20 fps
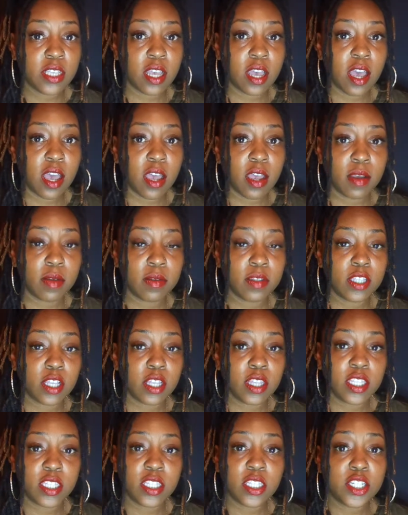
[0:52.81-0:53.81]
So
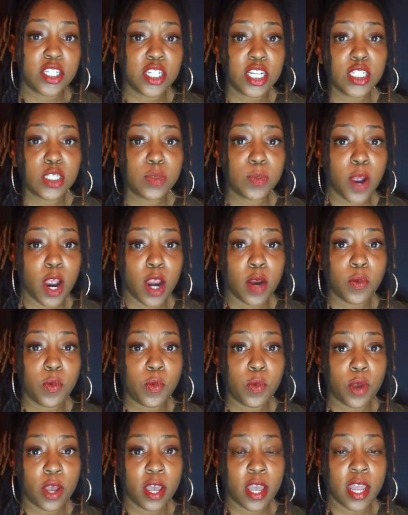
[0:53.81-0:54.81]
this is just part
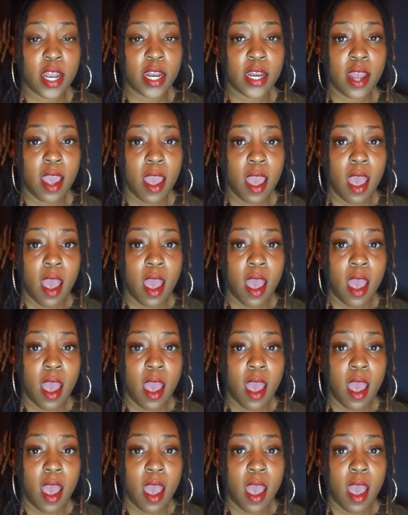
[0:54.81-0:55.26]
one.